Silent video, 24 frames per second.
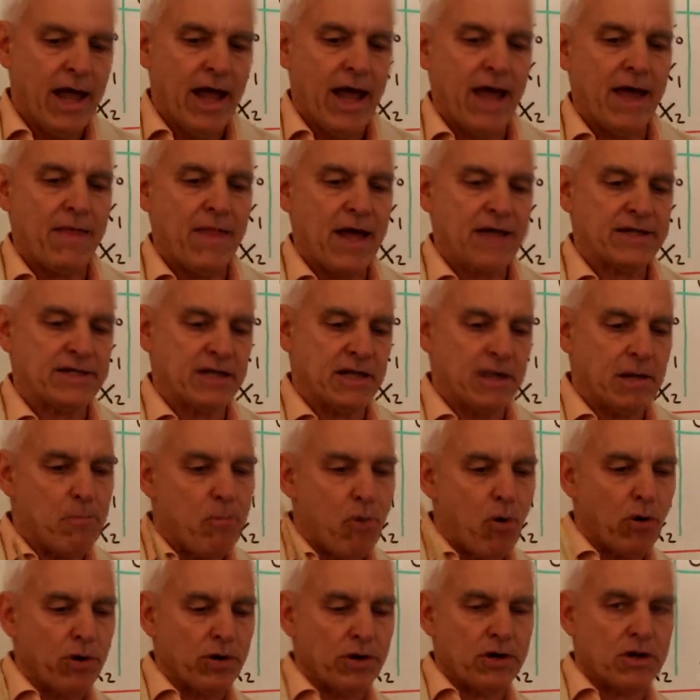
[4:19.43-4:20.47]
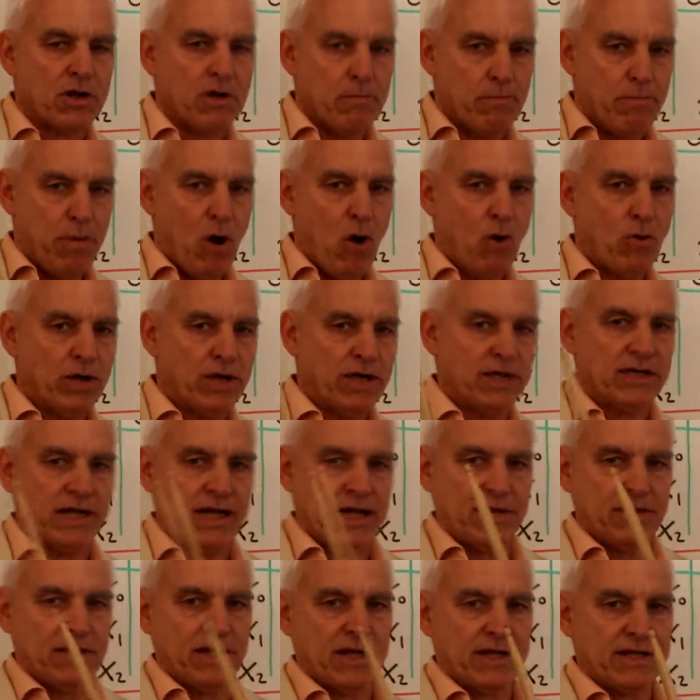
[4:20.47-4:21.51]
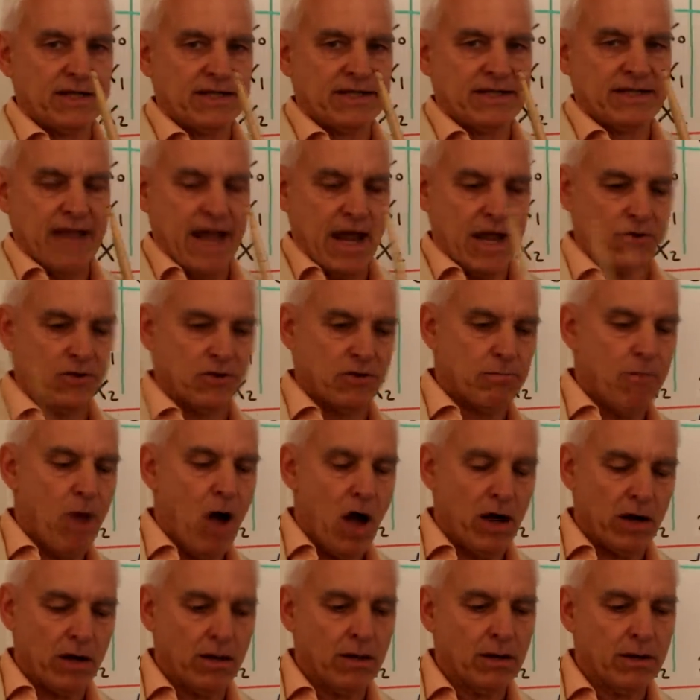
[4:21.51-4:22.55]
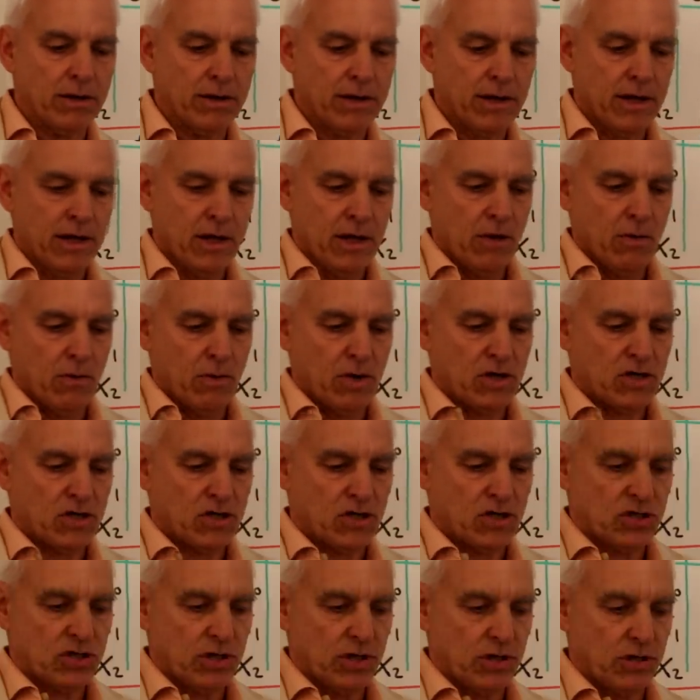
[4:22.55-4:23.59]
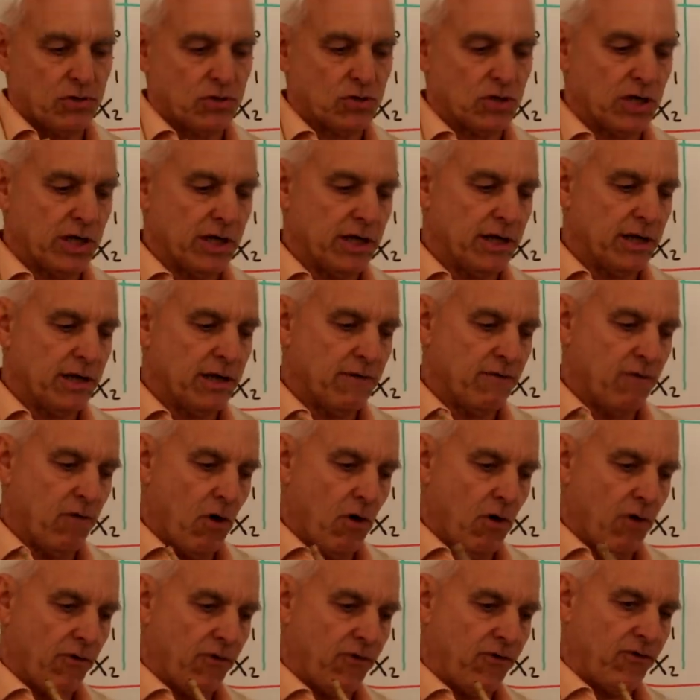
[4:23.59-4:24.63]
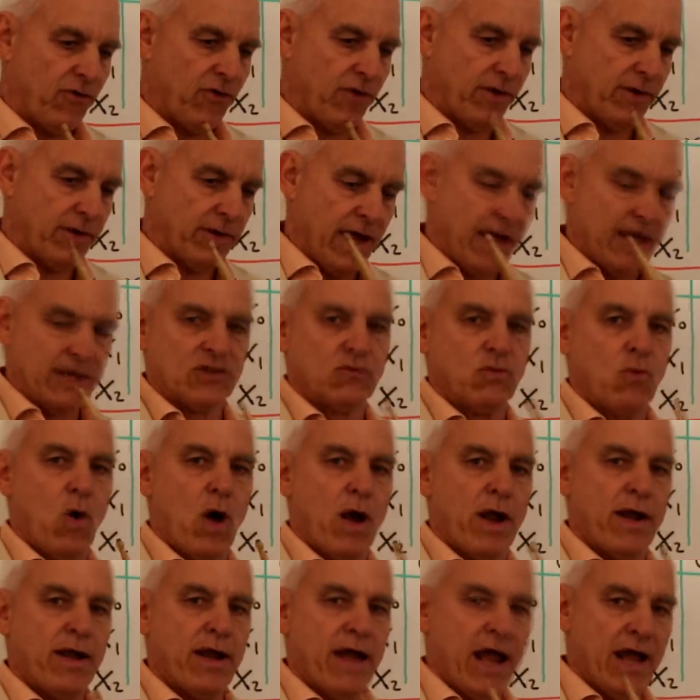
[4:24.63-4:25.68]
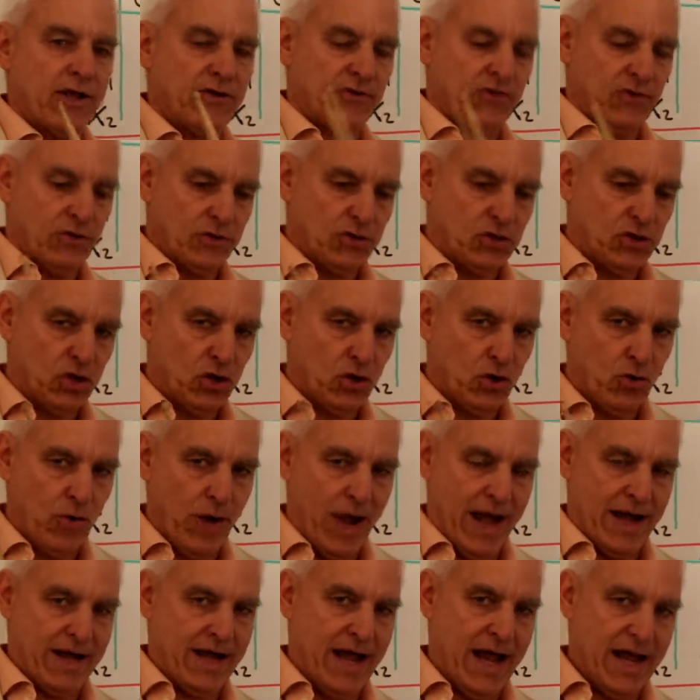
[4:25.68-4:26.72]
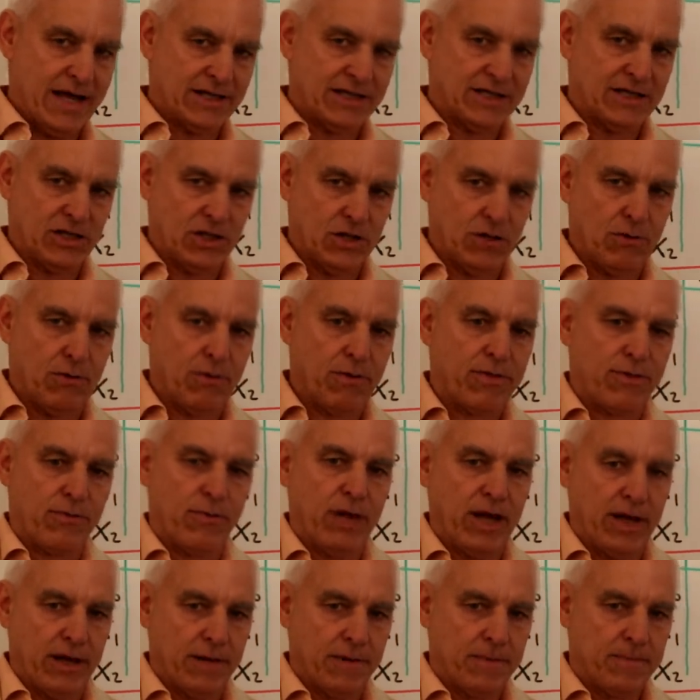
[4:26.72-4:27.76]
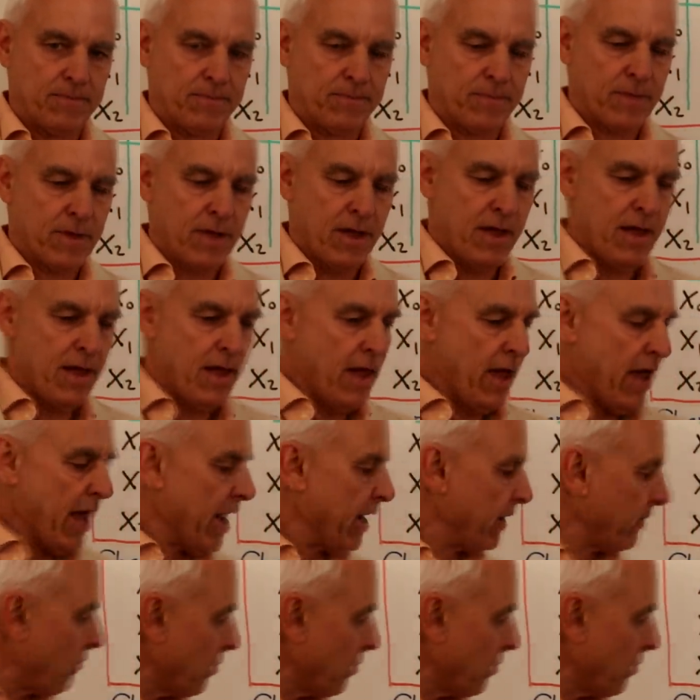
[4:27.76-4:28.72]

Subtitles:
and that's an important component in the standard model, which usually involves S1, SU2, and SU3. And of